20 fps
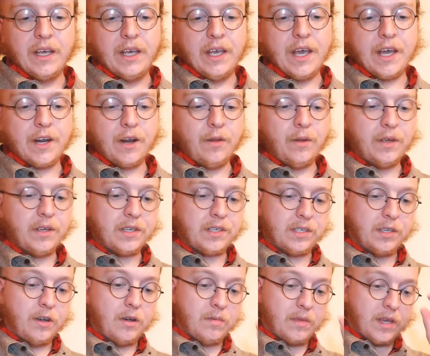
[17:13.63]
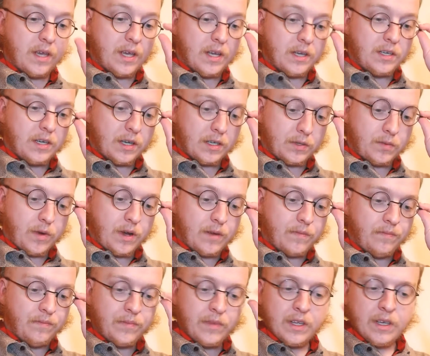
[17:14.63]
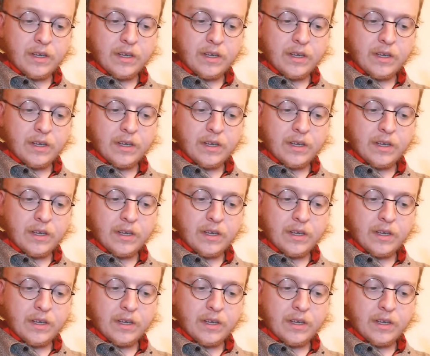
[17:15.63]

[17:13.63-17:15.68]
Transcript: He could only assume that he had just won.